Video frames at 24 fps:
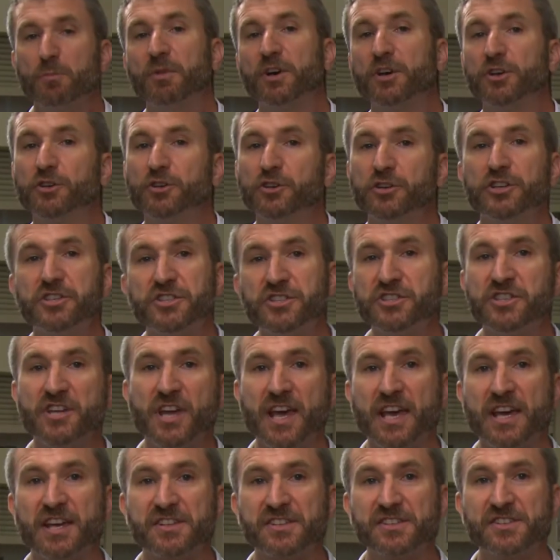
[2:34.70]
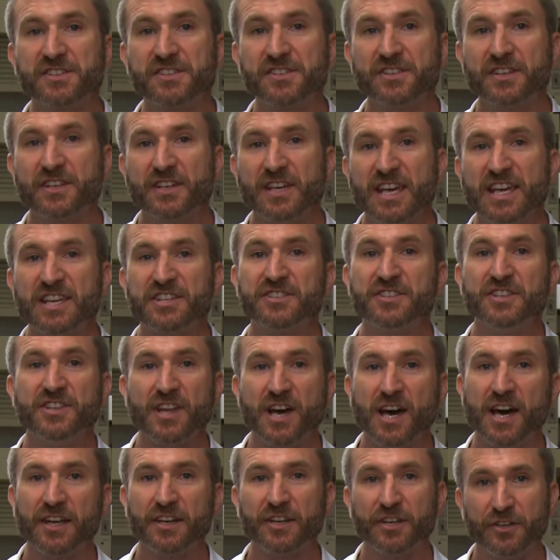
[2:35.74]
But good chance is
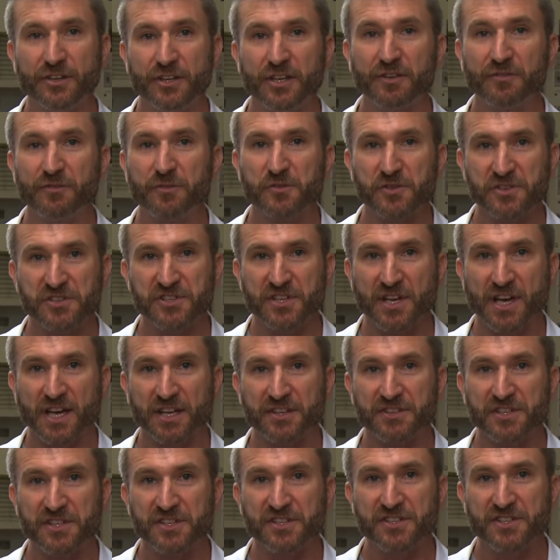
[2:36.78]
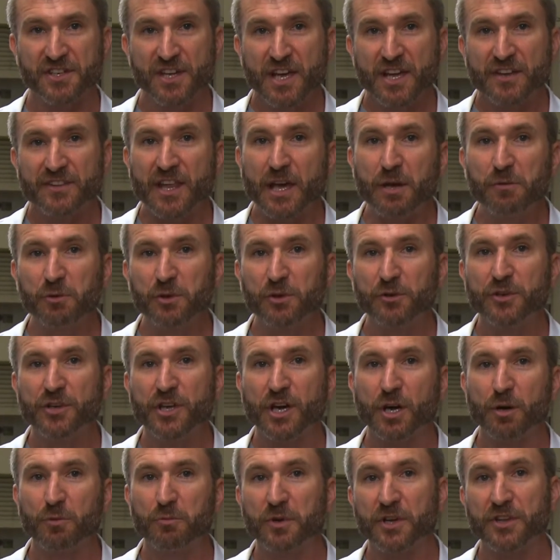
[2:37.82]
not enough for scientists. They want to
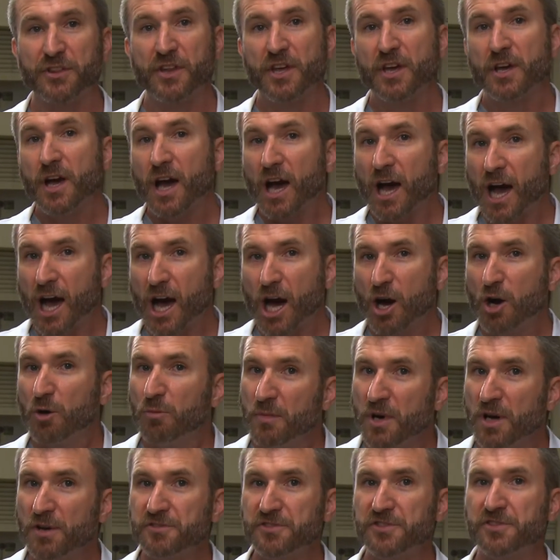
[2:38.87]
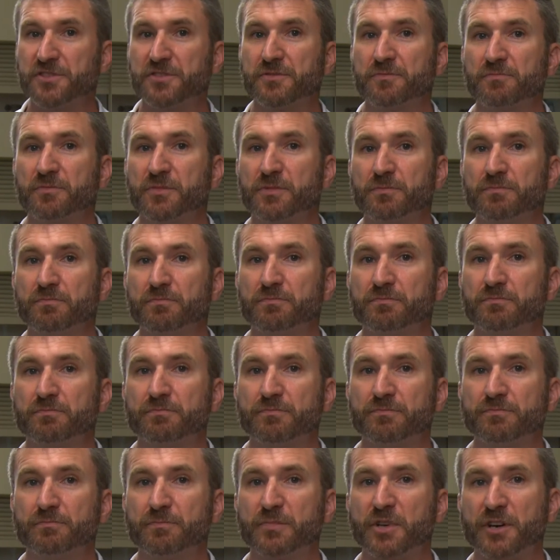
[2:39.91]
know with almost
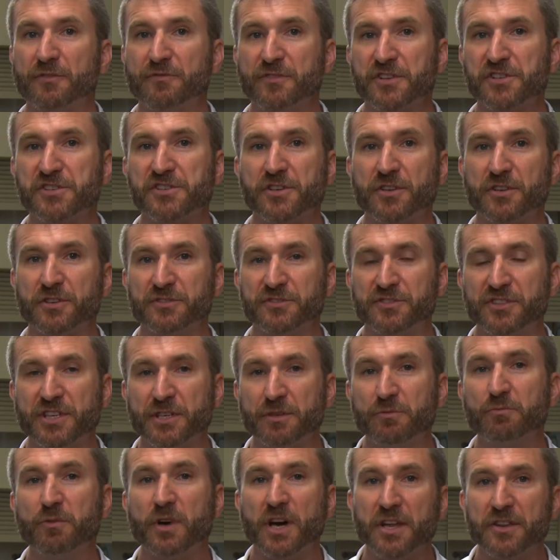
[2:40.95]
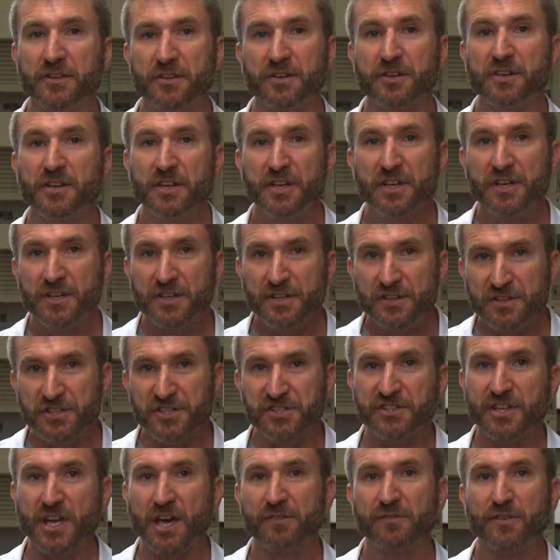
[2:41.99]
perfect certainty whether the
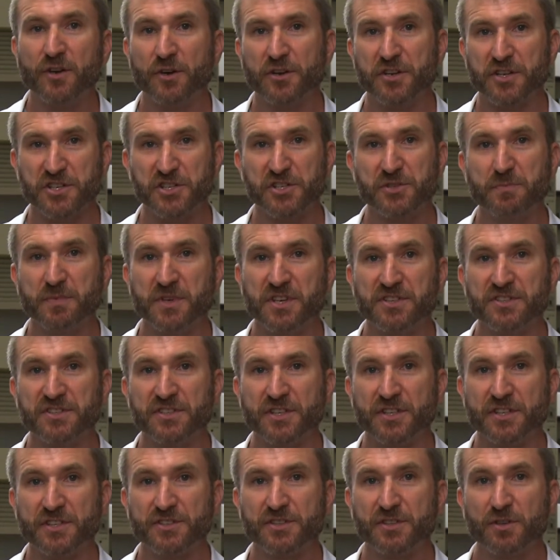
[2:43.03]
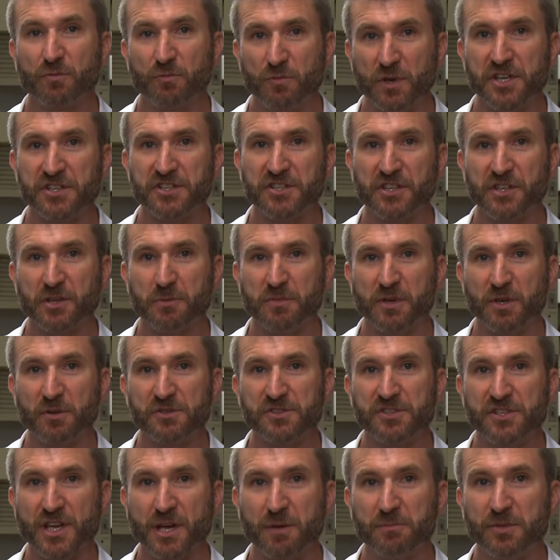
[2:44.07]
Staph aureus species was in the
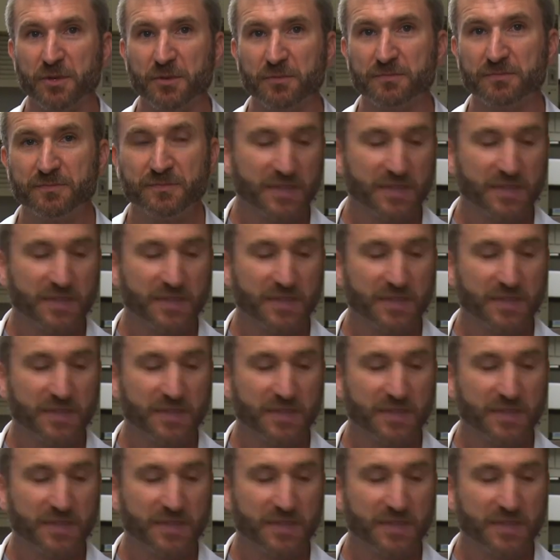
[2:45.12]
milk sample.